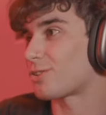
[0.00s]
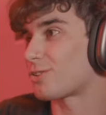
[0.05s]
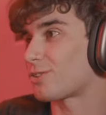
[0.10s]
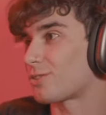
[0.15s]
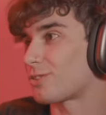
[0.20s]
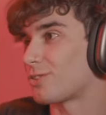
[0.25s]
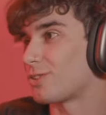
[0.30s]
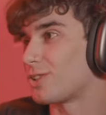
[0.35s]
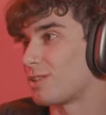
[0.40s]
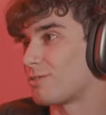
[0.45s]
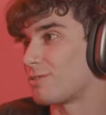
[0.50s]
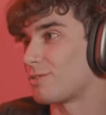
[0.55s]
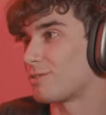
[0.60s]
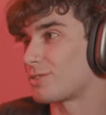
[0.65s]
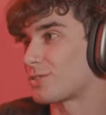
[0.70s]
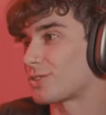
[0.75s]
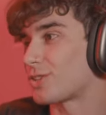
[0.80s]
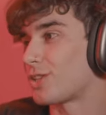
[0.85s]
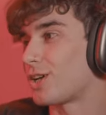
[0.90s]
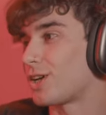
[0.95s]
the love of his
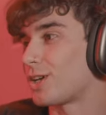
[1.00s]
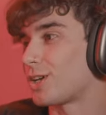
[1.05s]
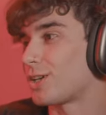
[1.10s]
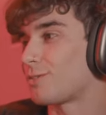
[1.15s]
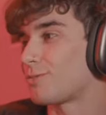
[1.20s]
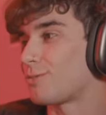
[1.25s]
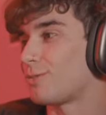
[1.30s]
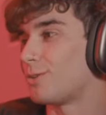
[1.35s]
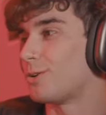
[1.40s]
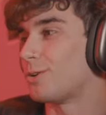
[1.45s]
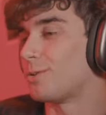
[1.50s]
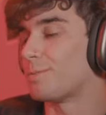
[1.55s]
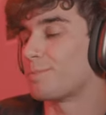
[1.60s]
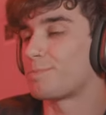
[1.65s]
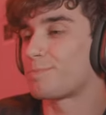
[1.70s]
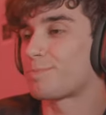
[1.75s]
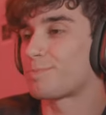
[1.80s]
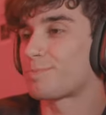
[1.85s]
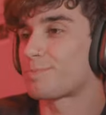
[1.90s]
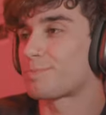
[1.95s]
life. Well,
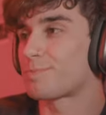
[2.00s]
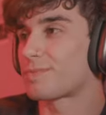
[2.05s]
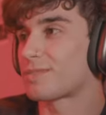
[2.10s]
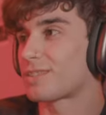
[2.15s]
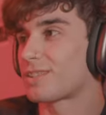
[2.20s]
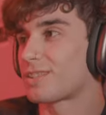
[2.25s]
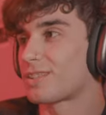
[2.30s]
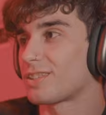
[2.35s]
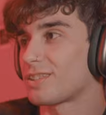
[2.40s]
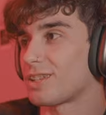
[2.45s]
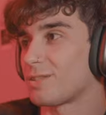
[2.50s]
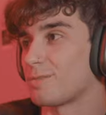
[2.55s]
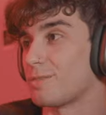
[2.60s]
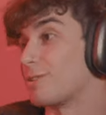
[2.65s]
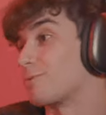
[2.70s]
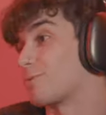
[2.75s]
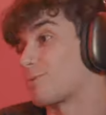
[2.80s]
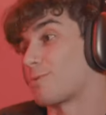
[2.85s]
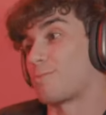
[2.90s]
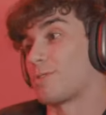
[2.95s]
I mean, he was a
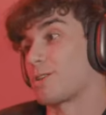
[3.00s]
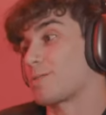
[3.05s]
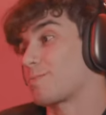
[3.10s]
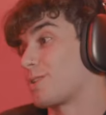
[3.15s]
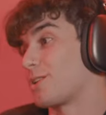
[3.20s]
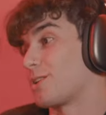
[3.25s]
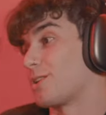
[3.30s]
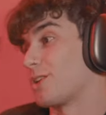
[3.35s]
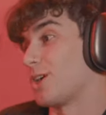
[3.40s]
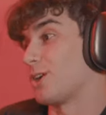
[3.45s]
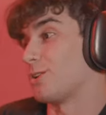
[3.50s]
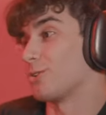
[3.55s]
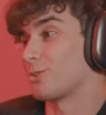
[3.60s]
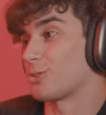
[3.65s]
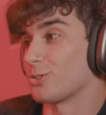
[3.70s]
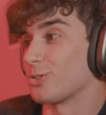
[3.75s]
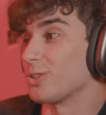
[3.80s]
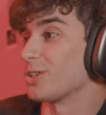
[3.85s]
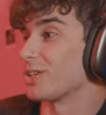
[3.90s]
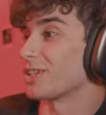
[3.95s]
big B now, so
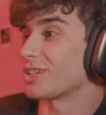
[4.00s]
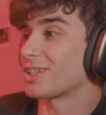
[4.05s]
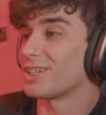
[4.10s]
like